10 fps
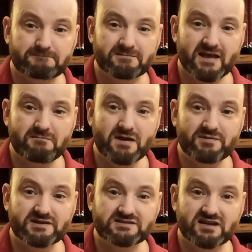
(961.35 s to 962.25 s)
Okay, maybe
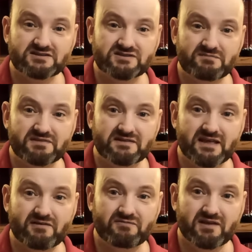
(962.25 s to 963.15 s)
it's not something
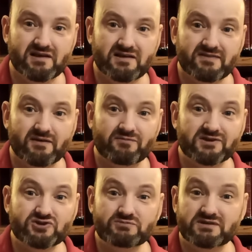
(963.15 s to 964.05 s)
that we
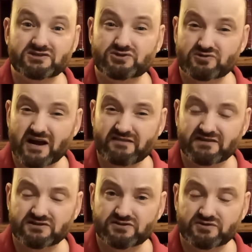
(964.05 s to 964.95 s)
should be
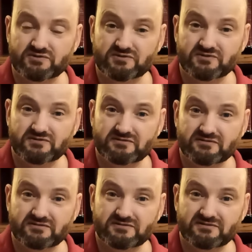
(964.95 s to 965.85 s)
striving to.
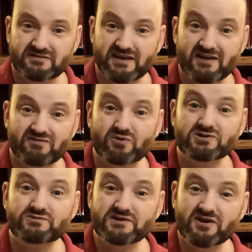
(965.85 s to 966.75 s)
Okay, of
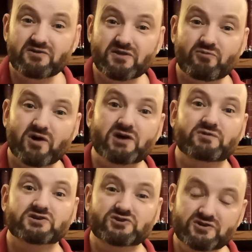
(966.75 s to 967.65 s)
course we know that what we
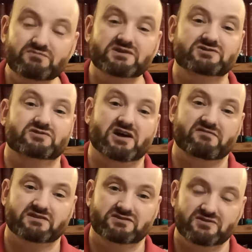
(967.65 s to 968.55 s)
should be
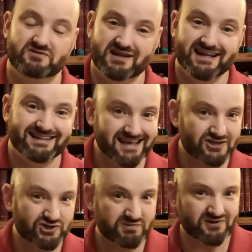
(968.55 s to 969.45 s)
striving to, that
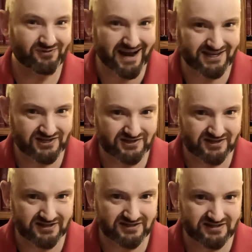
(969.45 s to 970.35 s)
should be righteousness.